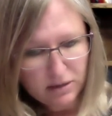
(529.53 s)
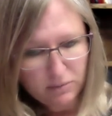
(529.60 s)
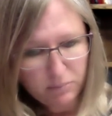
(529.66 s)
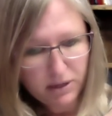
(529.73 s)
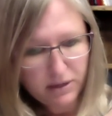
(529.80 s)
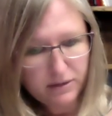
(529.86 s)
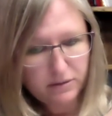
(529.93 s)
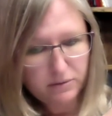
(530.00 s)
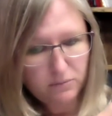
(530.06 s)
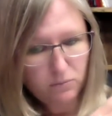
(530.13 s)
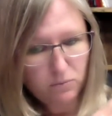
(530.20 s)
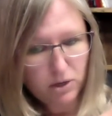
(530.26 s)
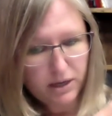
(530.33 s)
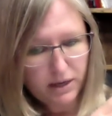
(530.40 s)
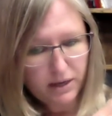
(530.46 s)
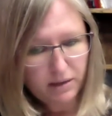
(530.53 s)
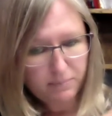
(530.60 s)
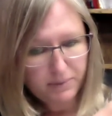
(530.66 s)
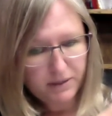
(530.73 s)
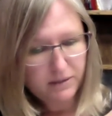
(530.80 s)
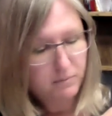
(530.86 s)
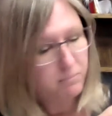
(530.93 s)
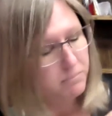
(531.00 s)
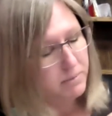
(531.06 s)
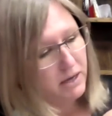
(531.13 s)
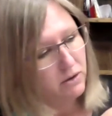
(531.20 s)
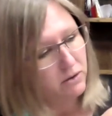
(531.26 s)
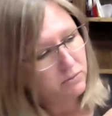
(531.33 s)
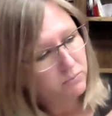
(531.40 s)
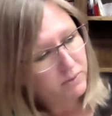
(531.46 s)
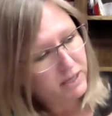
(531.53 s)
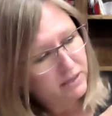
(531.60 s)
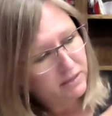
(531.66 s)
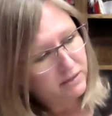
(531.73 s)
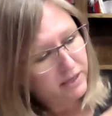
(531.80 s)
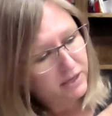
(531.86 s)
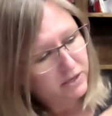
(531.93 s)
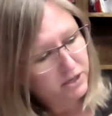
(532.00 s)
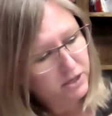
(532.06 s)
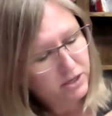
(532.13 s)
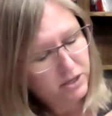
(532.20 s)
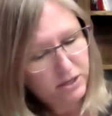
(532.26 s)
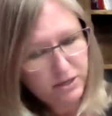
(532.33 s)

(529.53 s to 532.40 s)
But what happened about a week later?